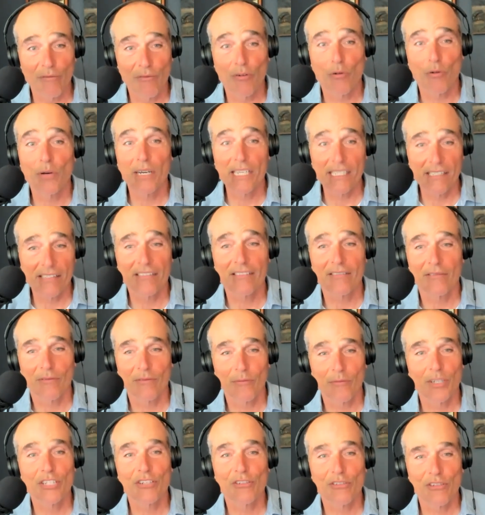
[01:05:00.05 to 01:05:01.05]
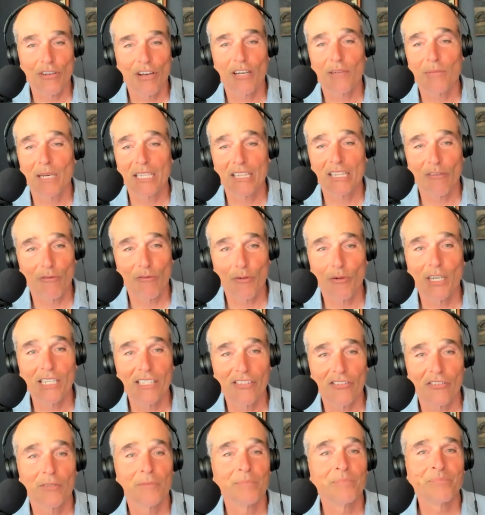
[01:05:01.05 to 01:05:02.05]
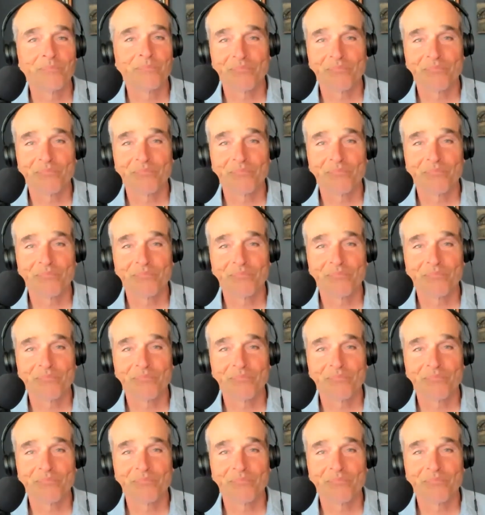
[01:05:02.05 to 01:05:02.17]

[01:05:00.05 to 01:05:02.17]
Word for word: voice when you talk about the voice.